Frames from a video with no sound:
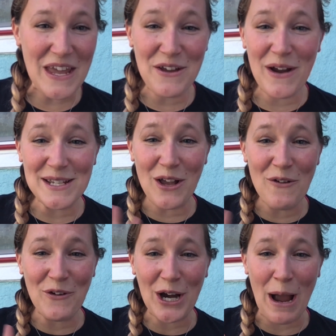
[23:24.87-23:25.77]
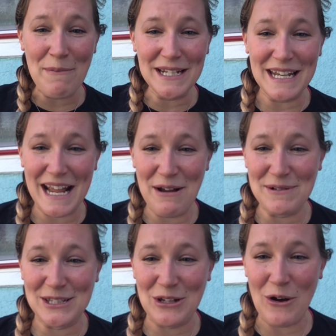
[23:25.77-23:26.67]
guys all for coming today. It
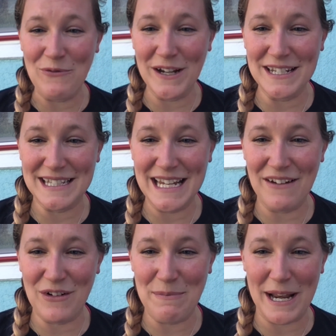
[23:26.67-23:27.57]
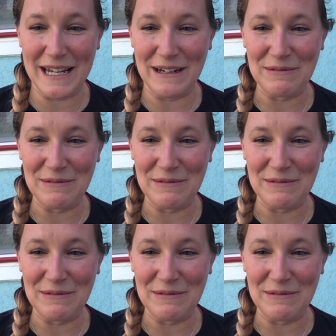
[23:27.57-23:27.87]
was so fun to see everybody.